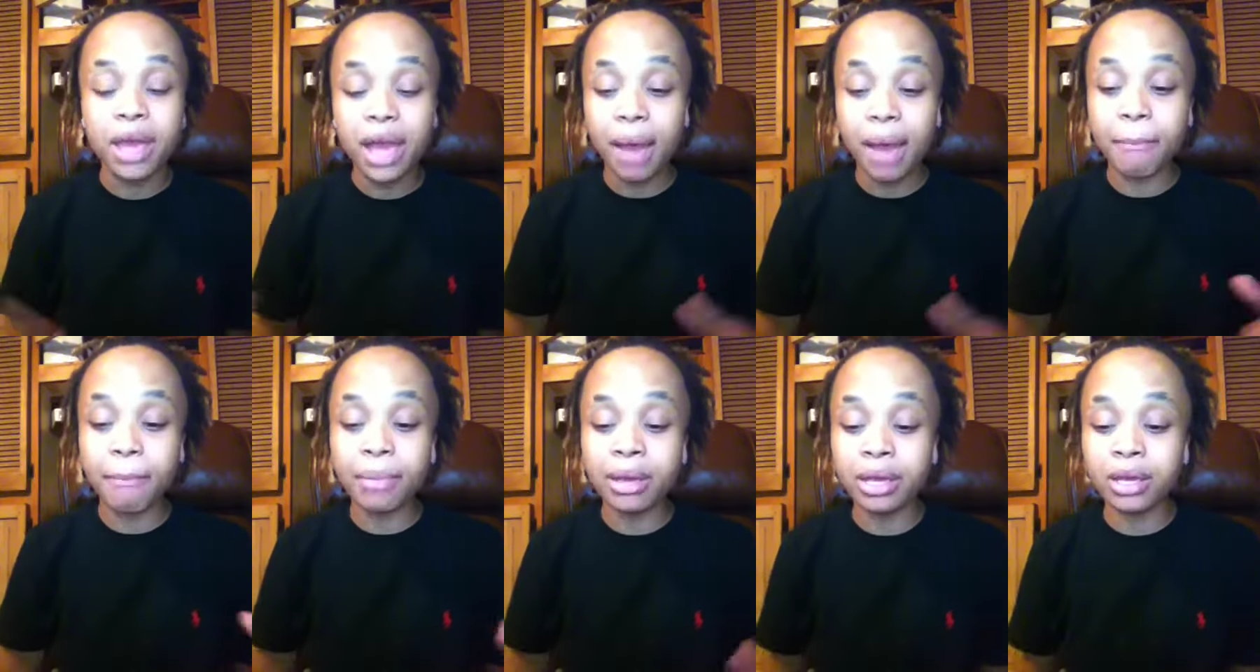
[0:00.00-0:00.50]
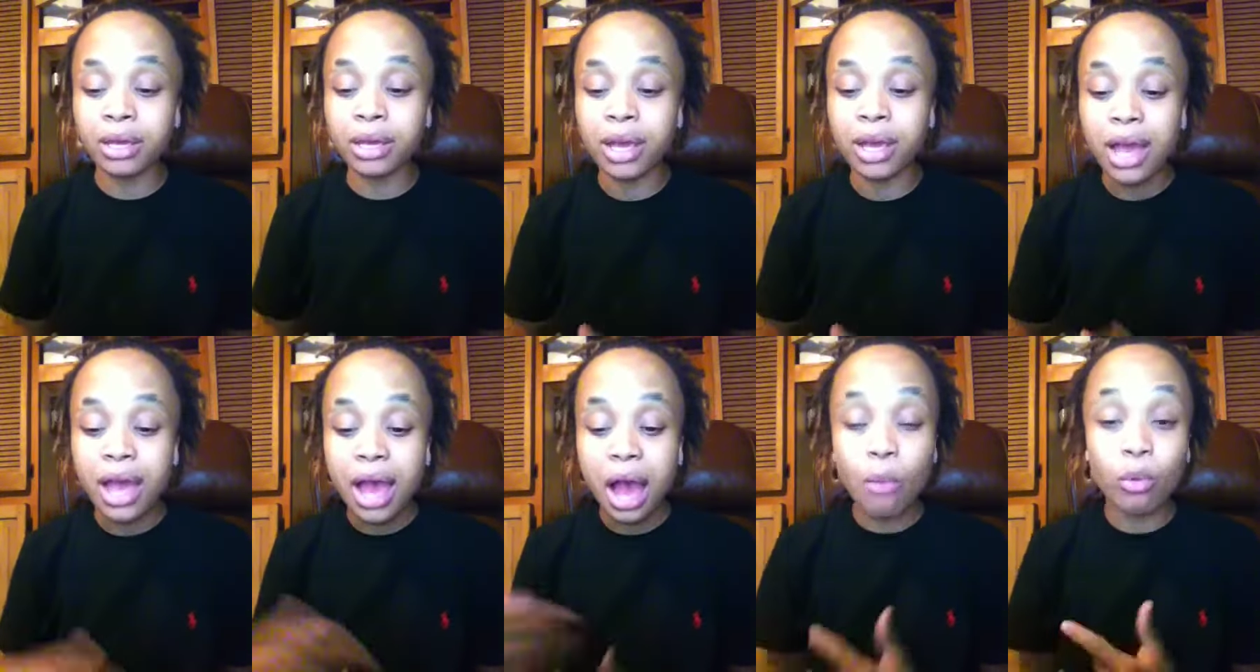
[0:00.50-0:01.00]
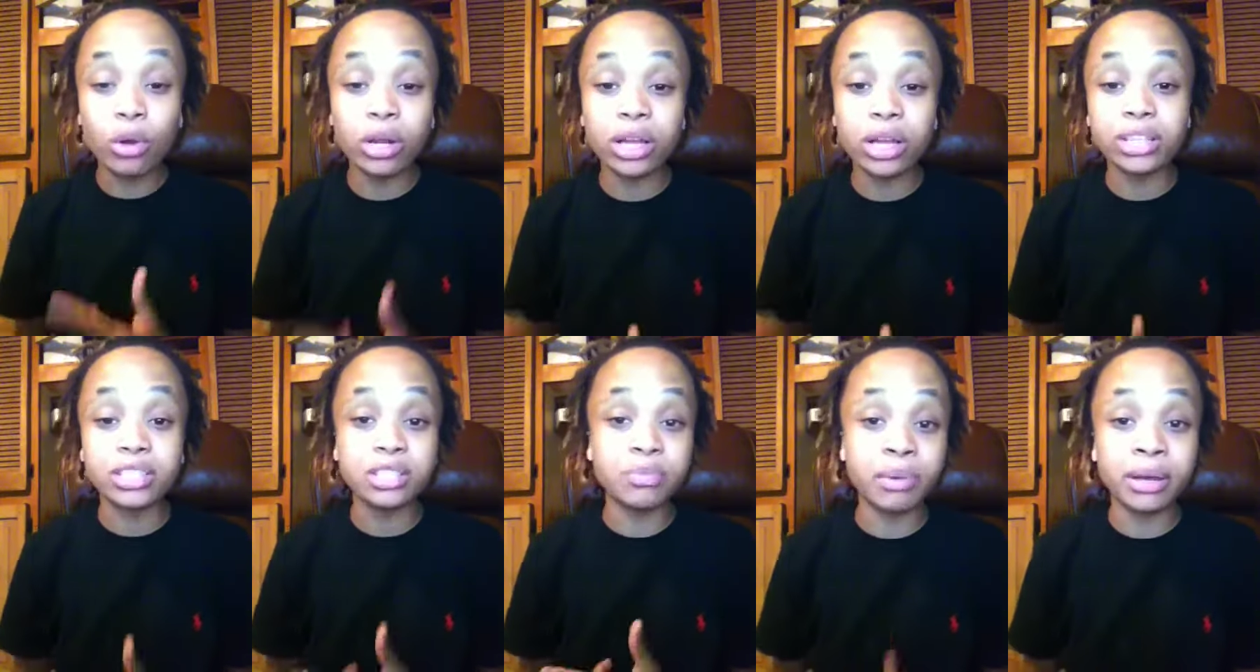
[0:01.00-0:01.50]
I mean, I wanna
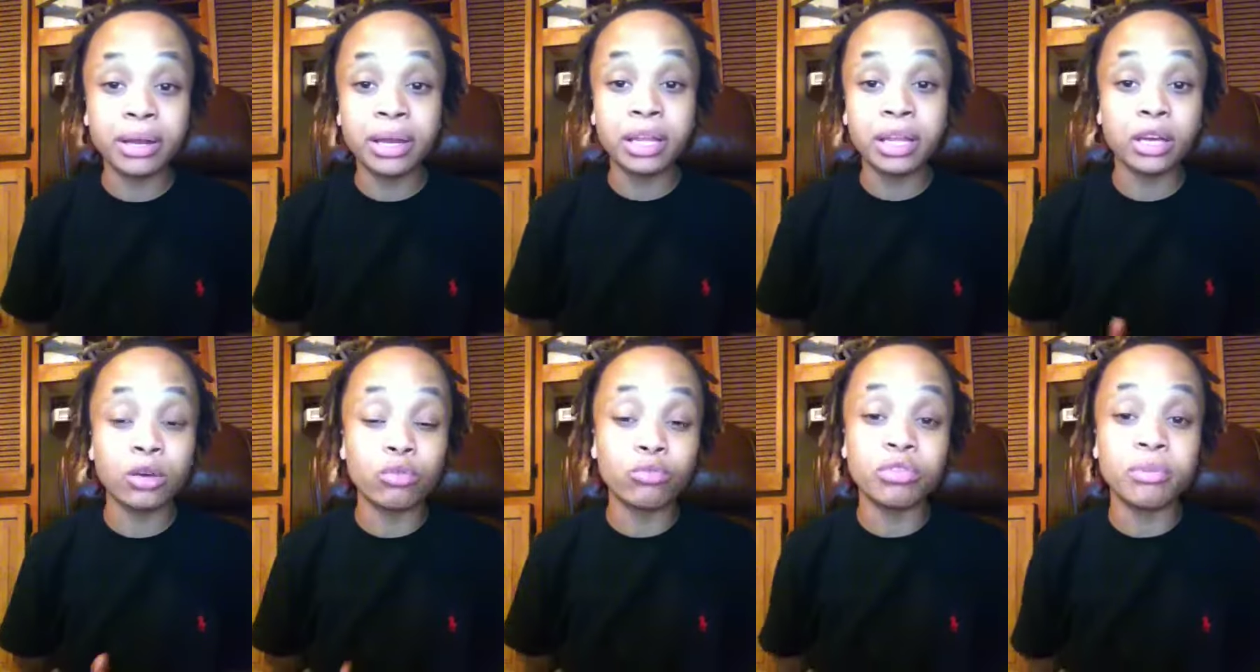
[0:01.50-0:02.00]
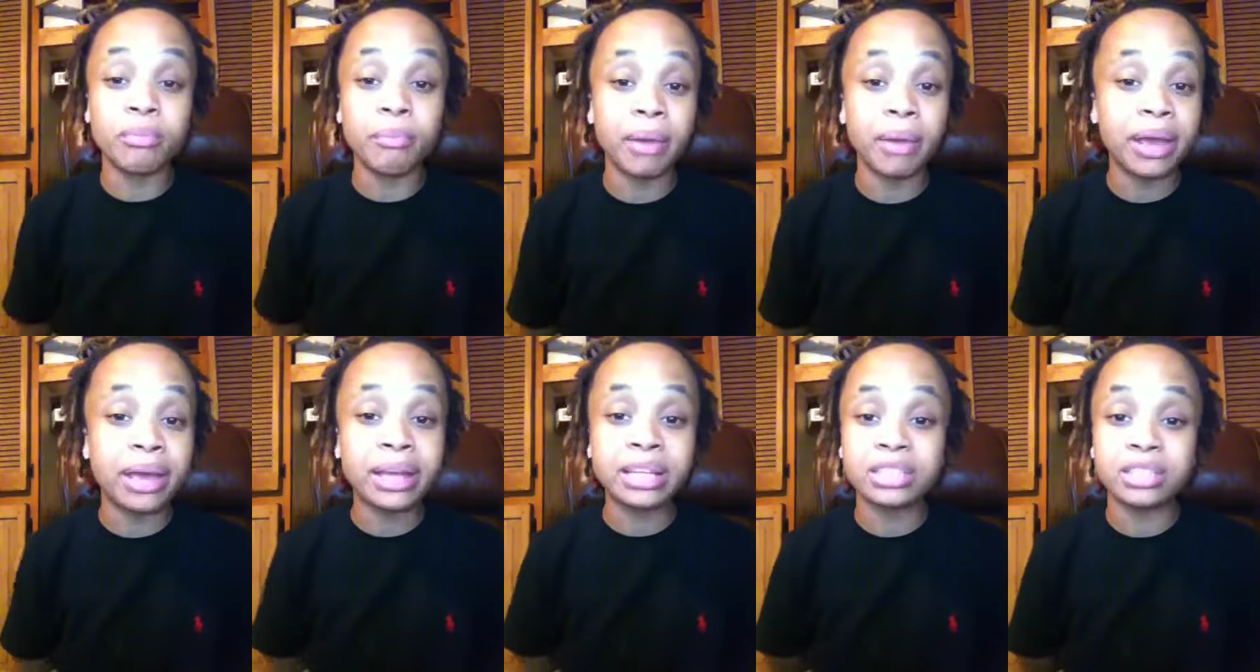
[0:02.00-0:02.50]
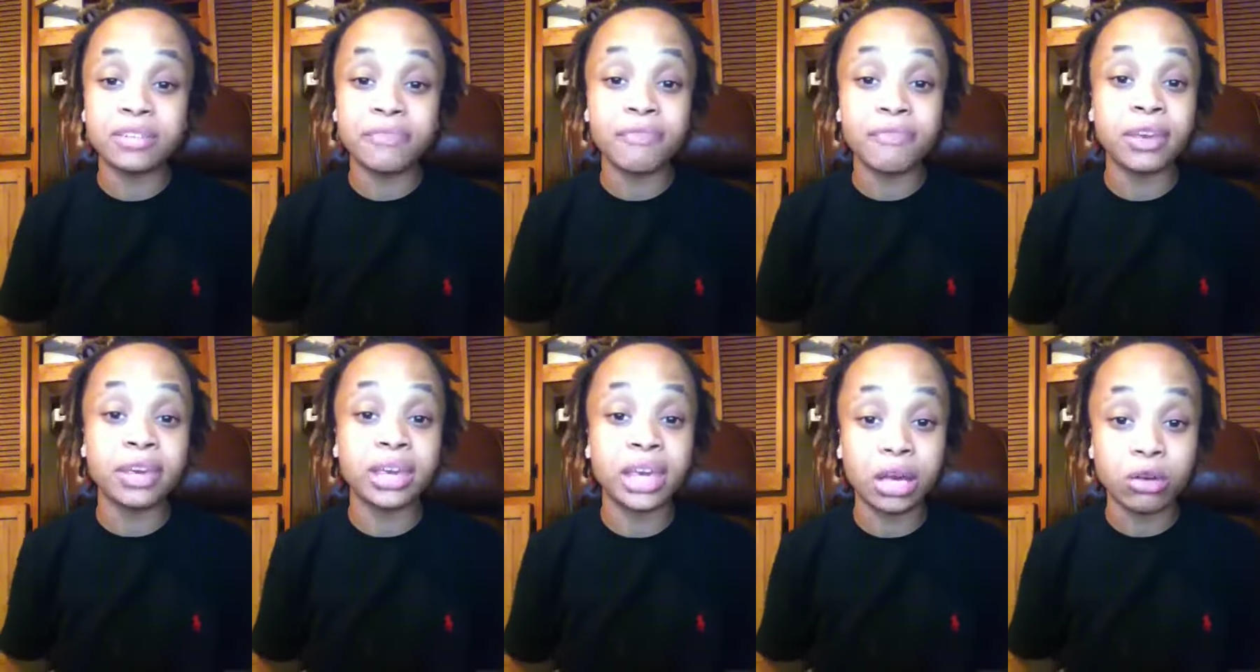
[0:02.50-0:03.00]
get this money on demands if
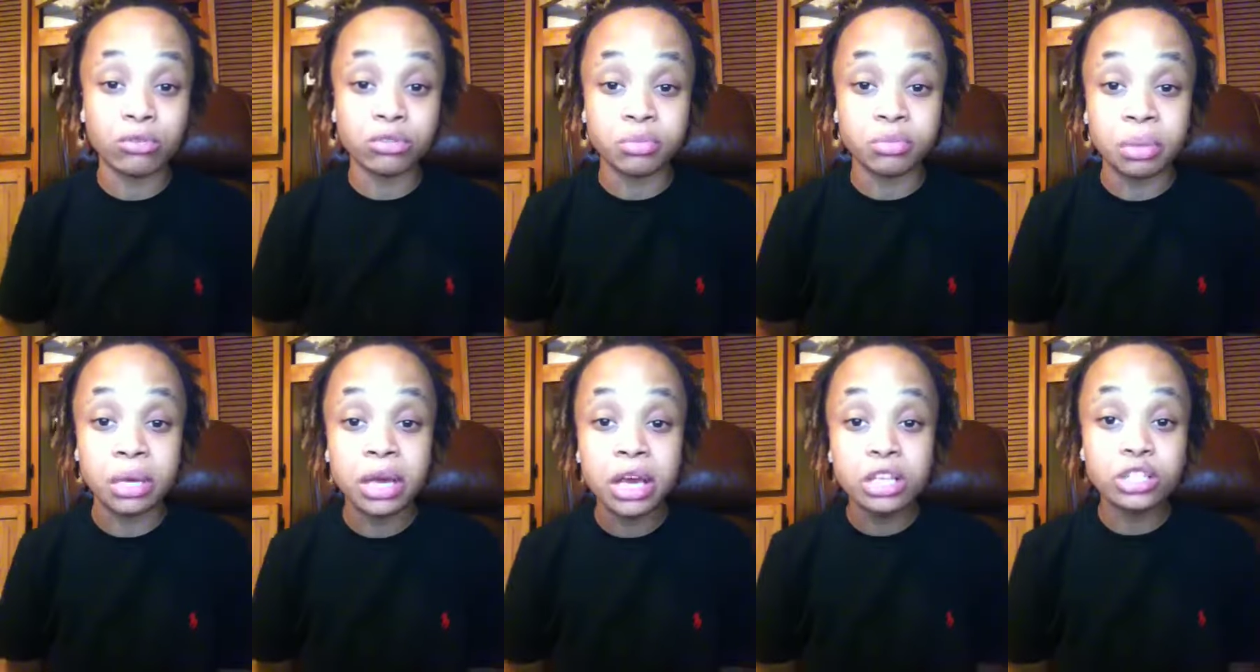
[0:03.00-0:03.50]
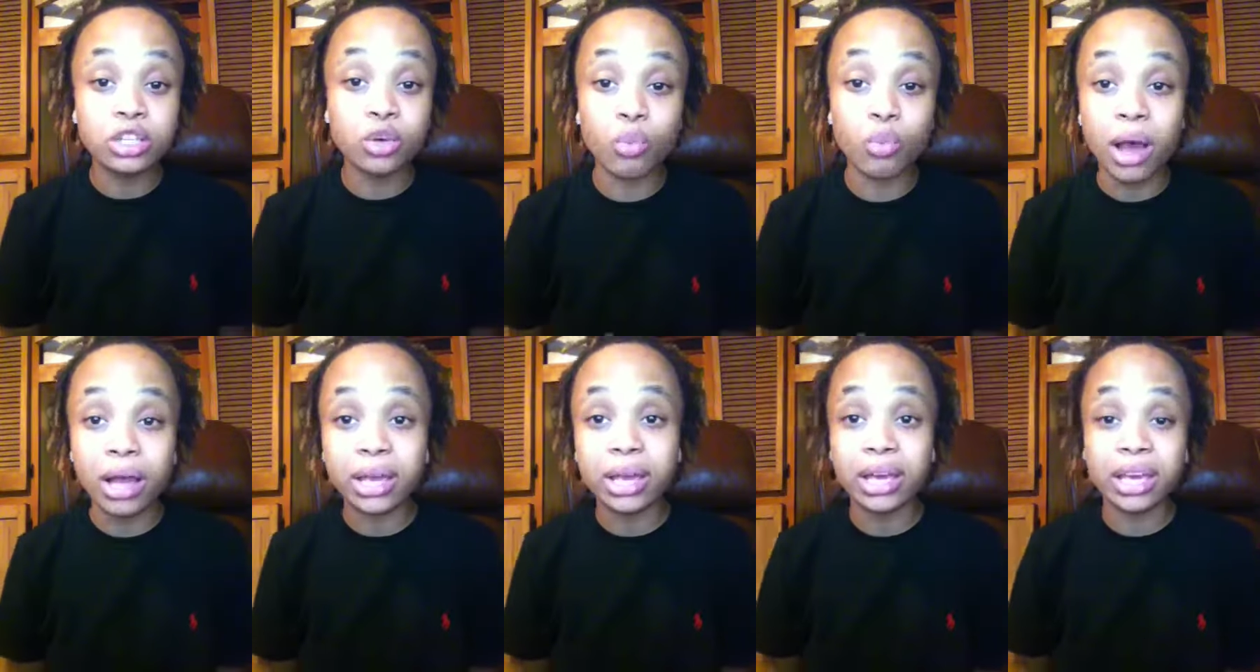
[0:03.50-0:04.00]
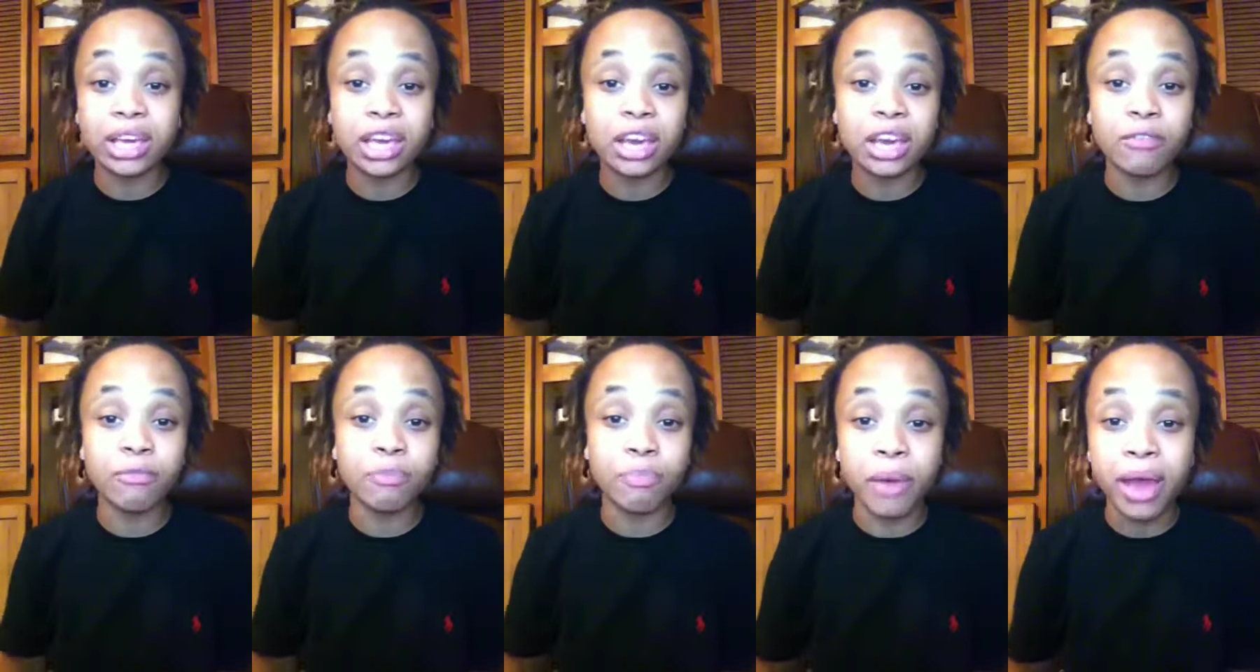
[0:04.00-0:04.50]
it kills me, so I could
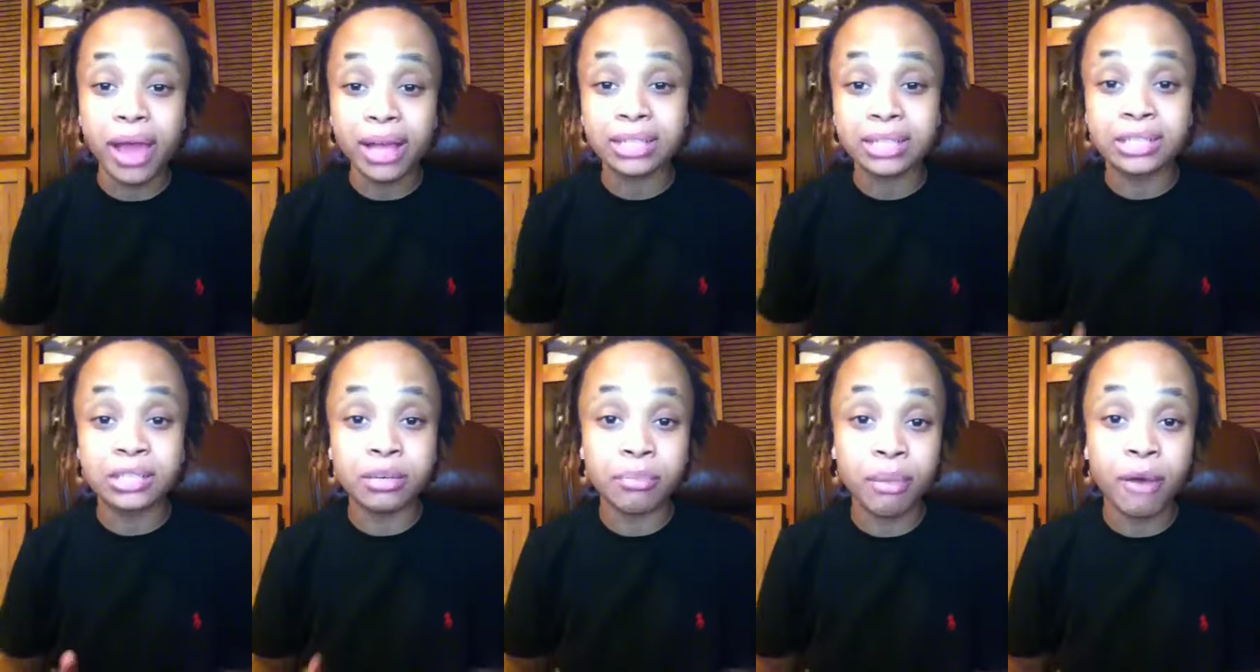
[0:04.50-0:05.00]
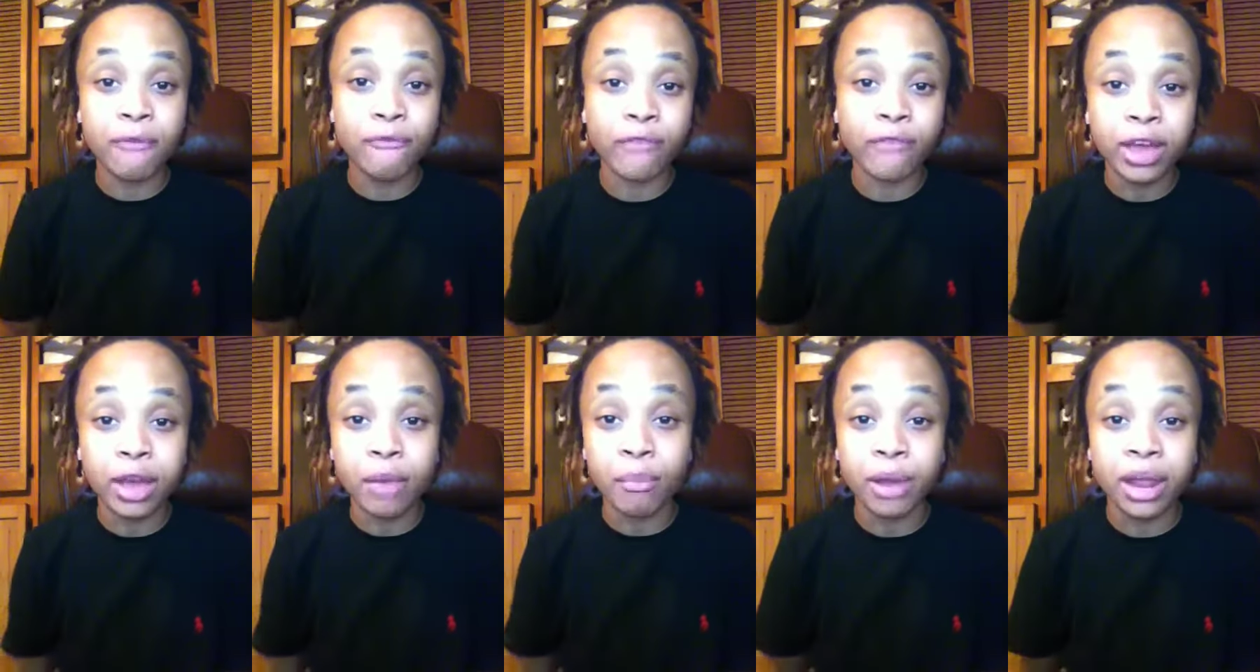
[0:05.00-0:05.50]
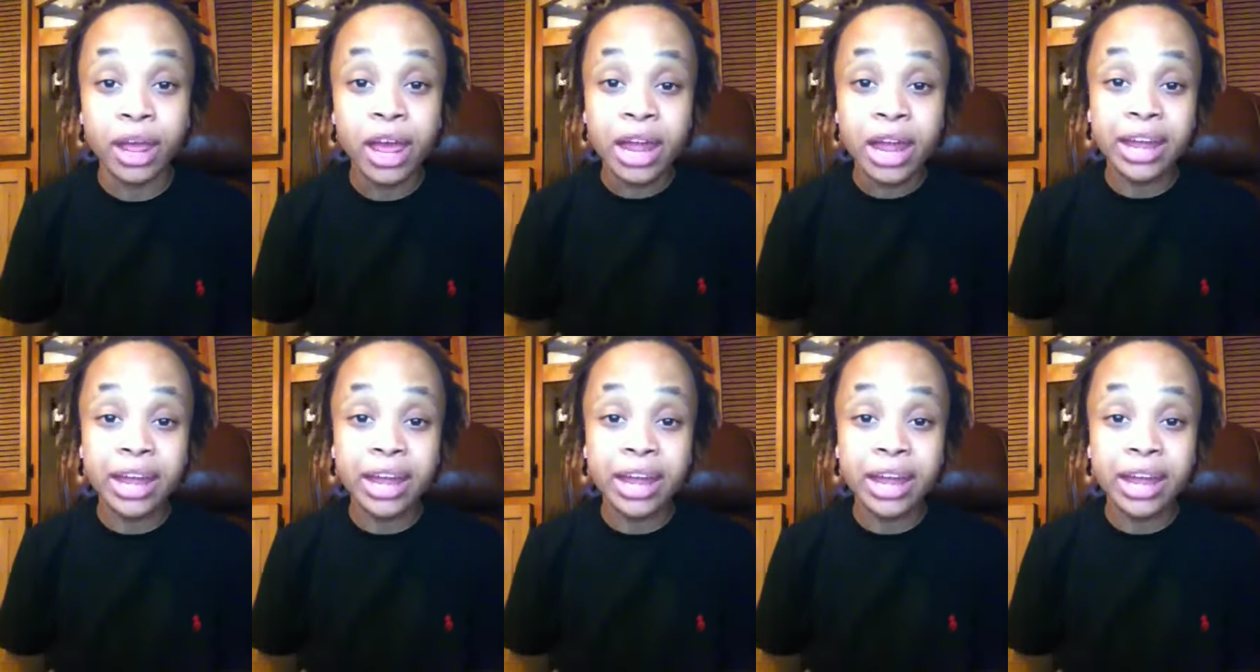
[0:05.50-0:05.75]
give back to my family.